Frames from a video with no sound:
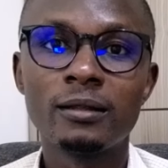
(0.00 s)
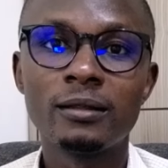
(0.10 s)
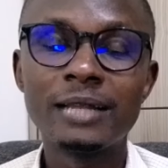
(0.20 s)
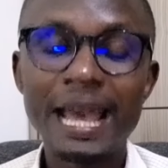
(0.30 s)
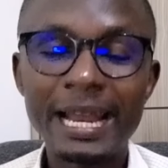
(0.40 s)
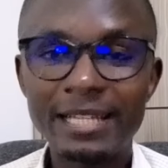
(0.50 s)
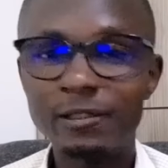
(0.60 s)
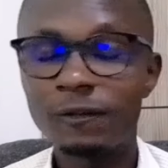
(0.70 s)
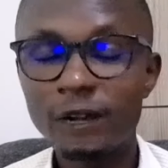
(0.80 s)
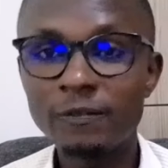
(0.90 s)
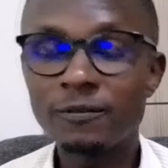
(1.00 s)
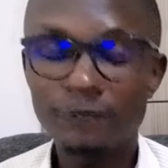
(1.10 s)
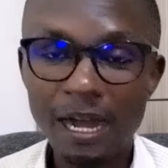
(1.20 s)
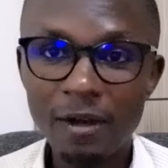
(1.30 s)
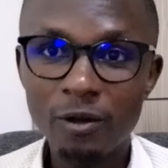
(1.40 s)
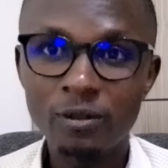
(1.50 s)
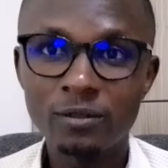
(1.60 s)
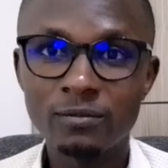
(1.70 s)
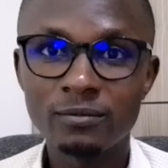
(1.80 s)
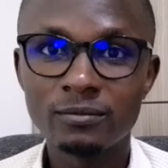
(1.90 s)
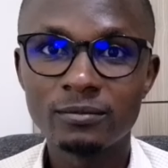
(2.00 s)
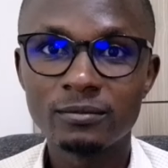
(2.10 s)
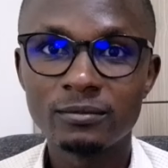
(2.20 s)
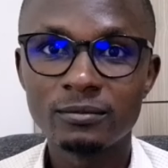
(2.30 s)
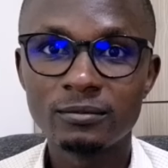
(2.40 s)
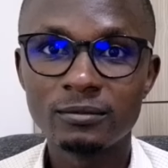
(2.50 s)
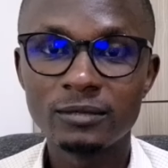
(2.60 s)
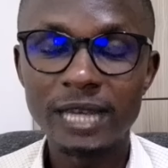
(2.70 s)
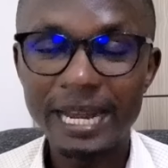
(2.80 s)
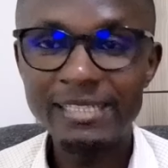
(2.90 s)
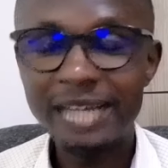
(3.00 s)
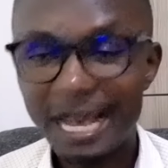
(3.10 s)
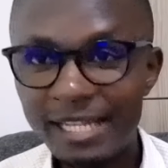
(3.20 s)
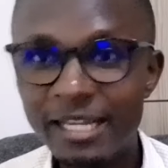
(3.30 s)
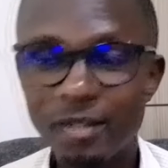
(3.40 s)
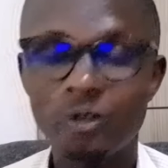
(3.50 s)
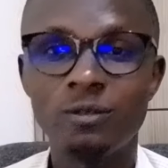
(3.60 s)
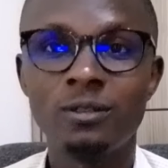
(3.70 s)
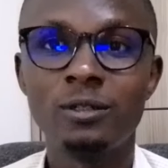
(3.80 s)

the director of Wells Fargo, Director Ayeko,